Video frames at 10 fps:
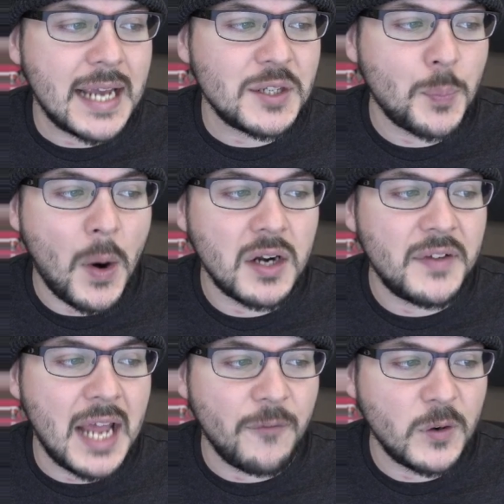as part of an
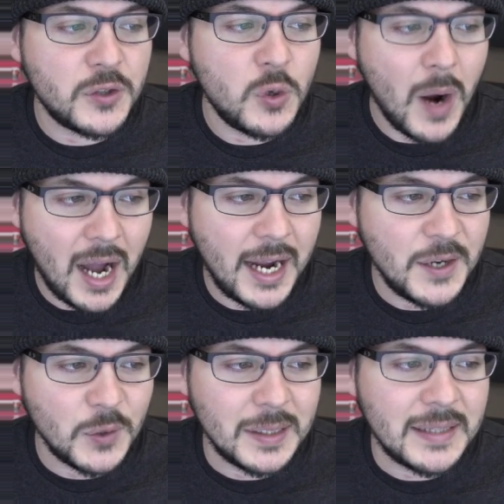effort to hide
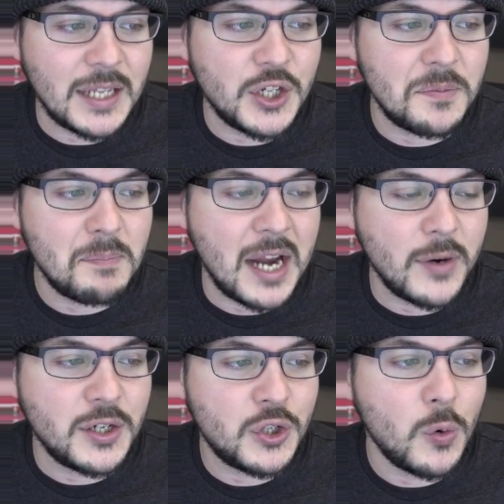her alleged
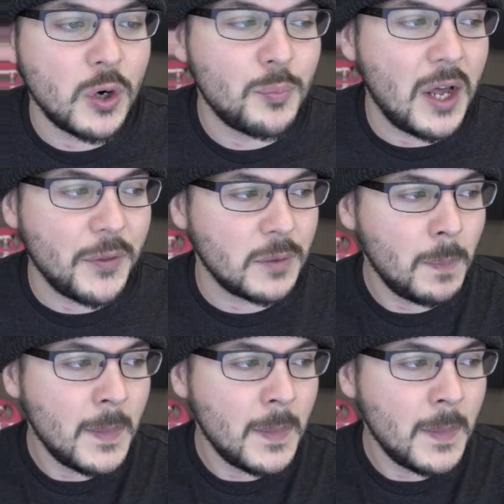marriage to her brother,